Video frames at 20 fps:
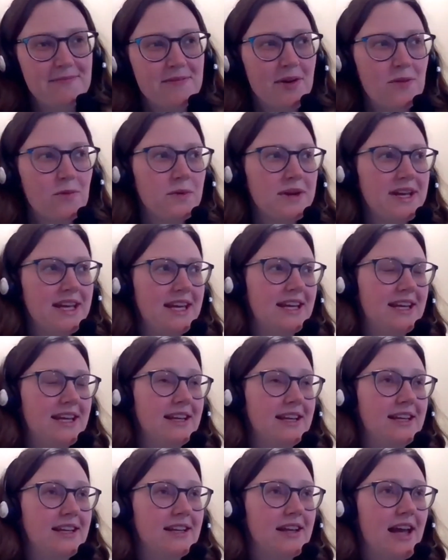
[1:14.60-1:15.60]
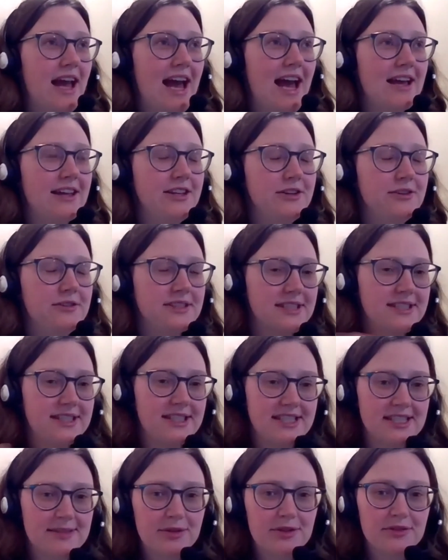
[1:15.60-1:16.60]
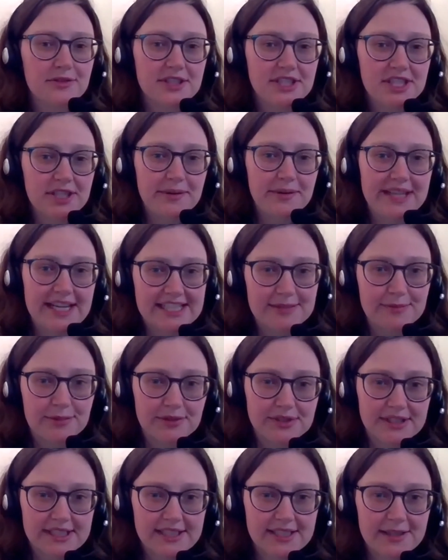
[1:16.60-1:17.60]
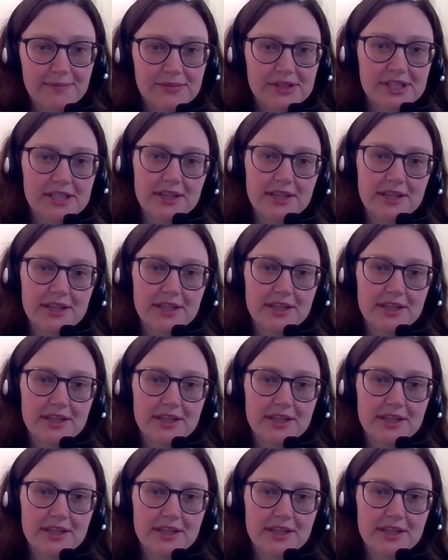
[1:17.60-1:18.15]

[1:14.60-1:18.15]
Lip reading: we use a system called the Dewey Decimal System to